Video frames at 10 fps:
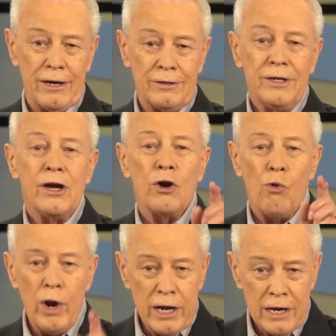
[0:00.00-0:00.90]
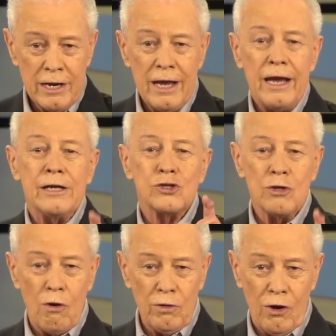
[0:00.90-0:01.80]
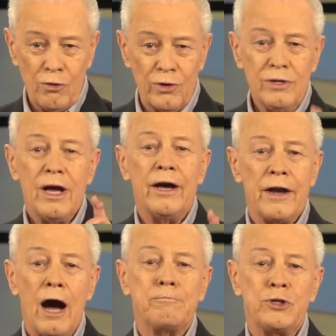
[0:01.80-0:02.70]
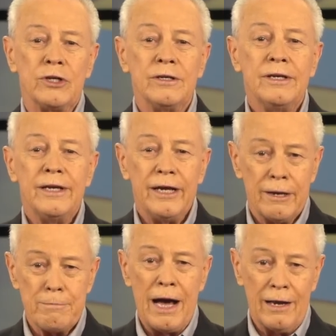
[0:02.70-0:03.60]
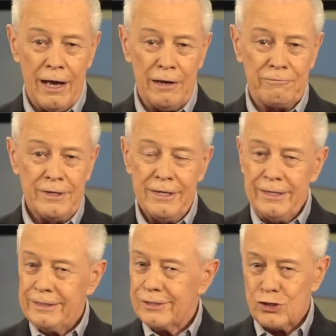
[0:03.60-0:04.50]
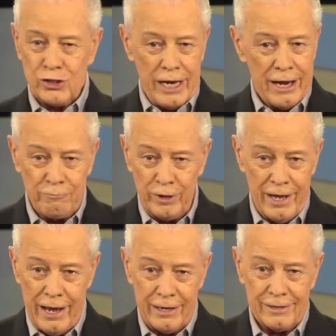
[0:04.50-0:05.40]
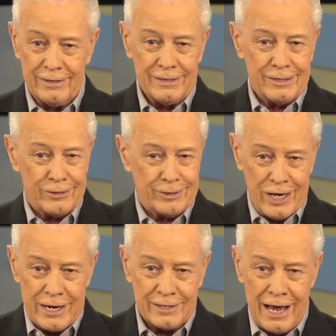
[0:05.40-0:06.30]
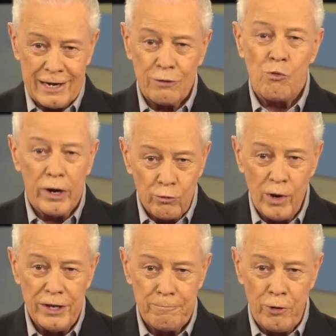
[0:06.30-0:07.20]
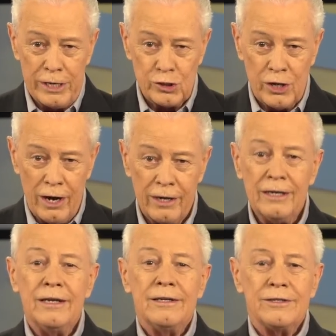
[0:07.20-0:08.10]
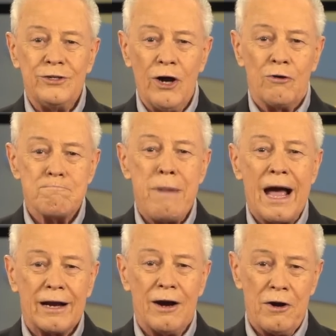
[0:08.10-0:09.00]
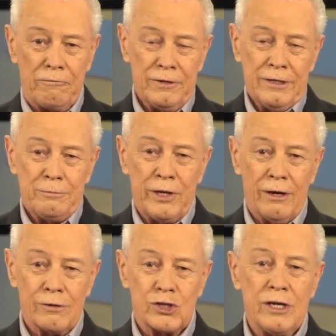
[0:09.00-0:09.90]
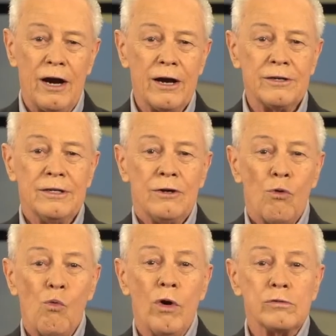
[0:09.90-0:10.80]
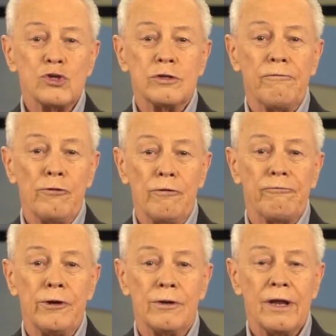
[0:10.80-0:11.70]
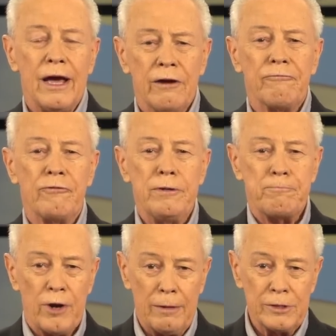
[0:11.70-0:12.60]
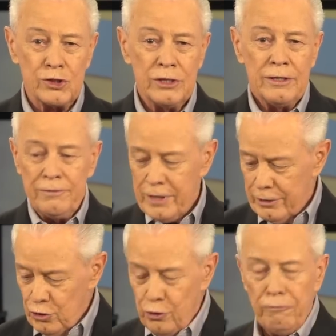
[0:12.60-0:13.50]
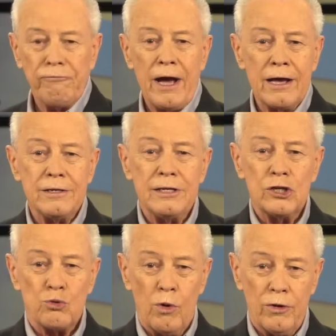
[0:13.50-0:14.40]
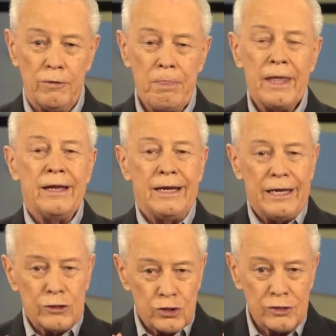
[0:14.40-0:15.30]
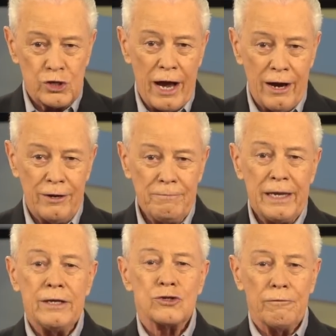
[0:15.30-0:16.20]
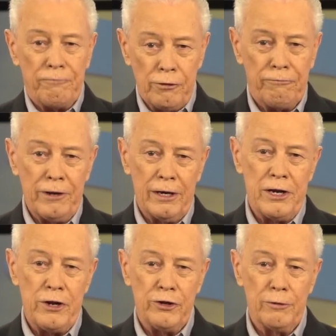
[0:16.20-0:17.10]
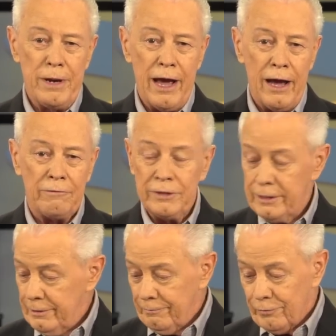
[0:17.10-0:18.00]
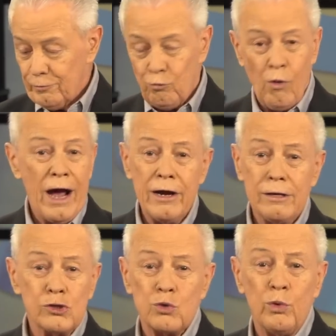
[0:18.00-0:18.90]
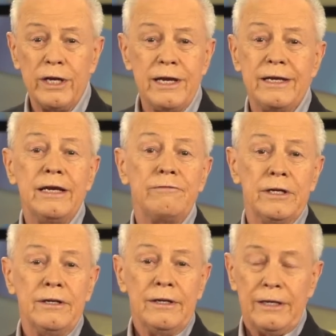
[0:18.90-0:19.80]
now. Quitting is no longer an option in my life. Stand with that. Take that and run with it, praise God. Don't back off because God wants to fulfill every promise that you find in His Word. His desire is to fulfill it in your behalf. Why else would He give it